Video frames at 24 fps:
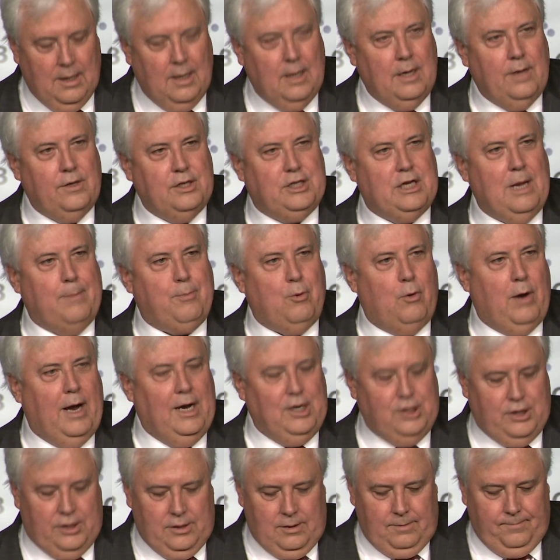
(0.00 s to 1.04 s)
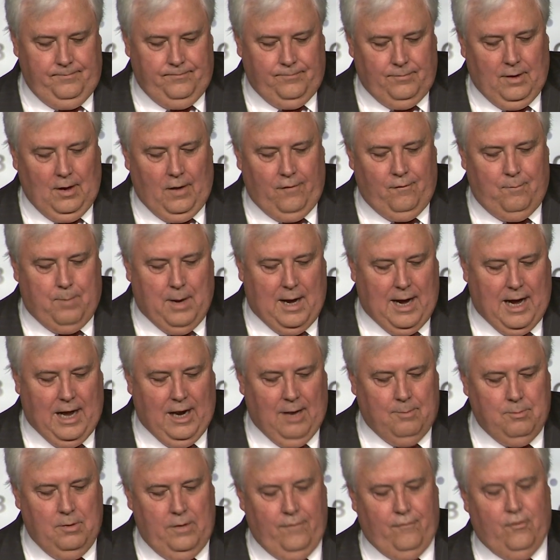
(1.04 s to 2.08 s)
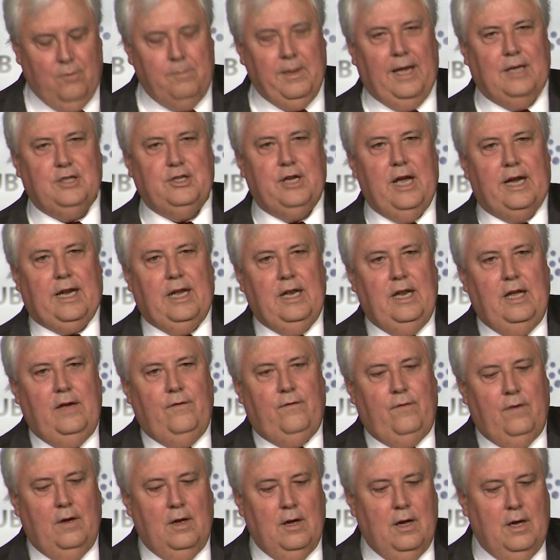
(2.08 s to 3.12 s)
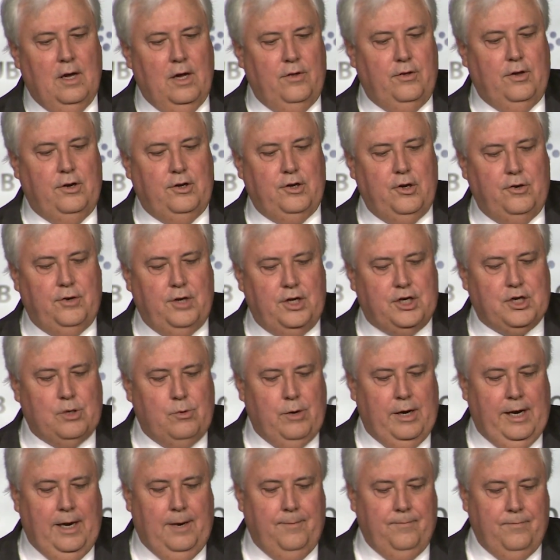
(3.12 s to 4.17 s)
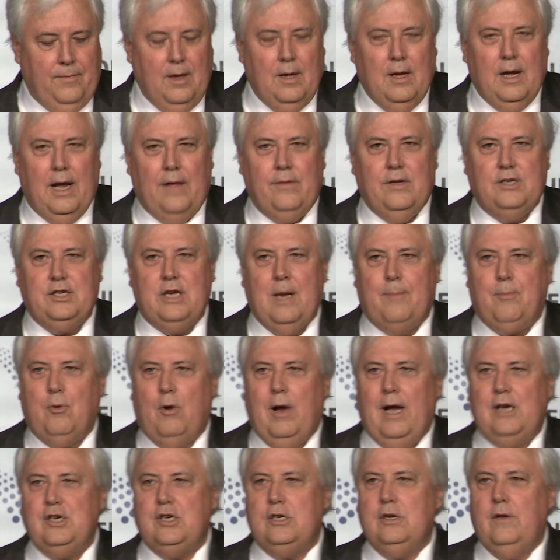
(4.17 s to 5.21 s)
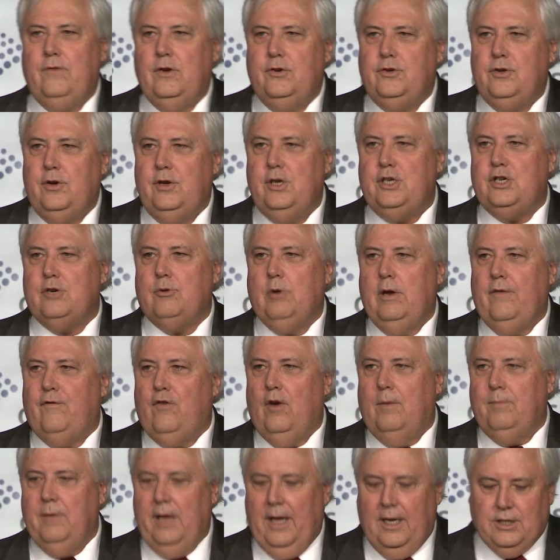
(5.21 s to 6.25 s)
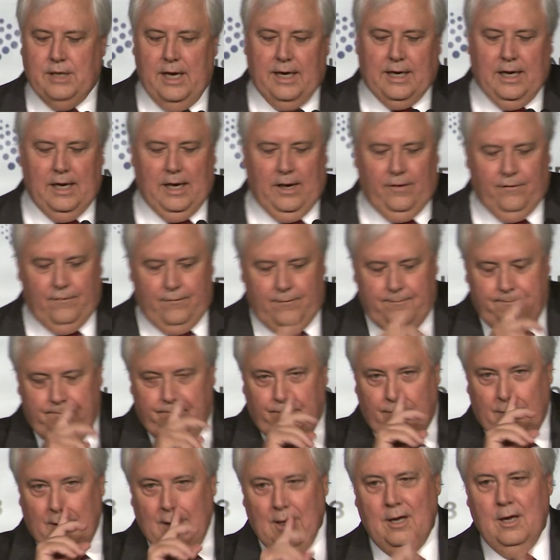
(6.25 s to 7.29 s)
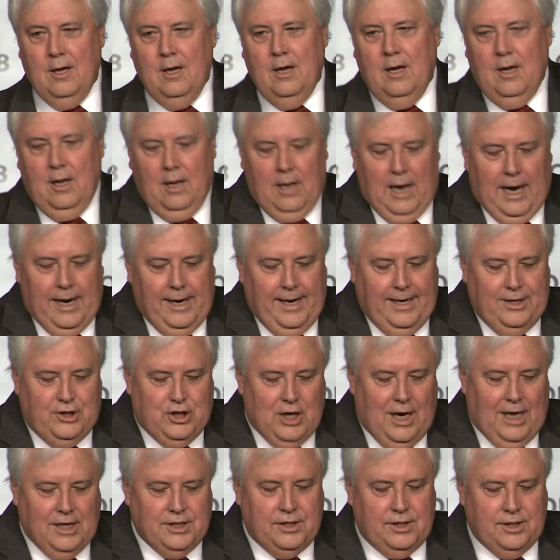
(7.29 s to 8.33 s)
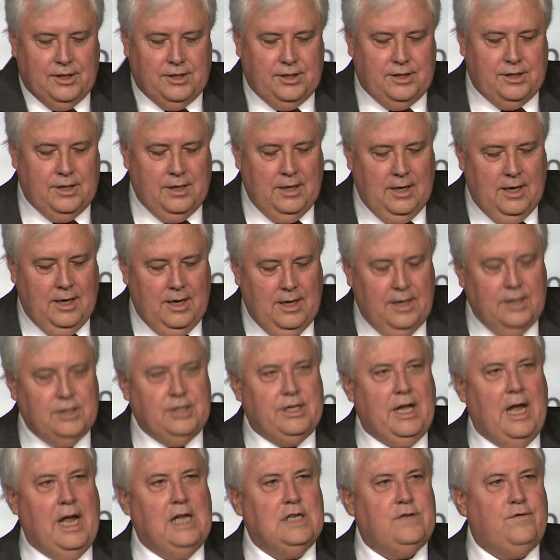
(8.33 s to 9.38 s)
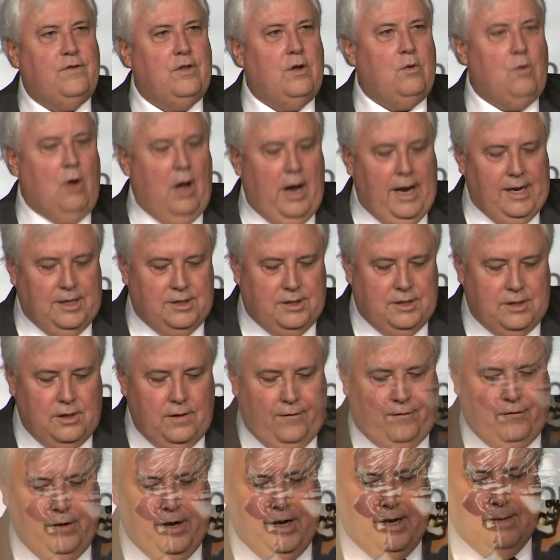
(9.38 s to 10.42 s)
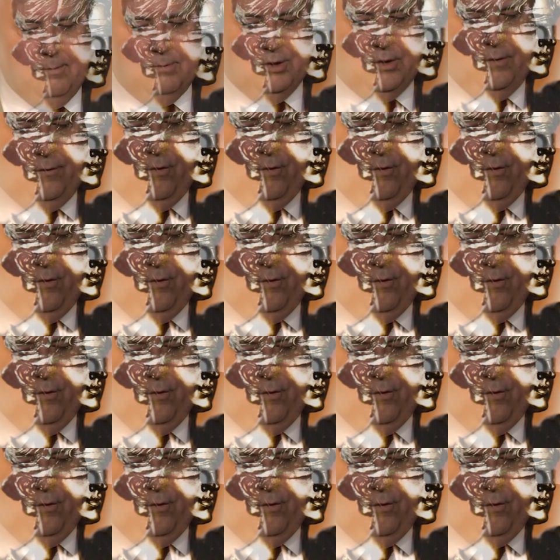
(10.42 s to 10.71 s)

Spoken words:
the separation of parliament from the executive, the judiciary, and the separation of the judiciary from the executive. Lady Justice stands for the rights and the freedoms of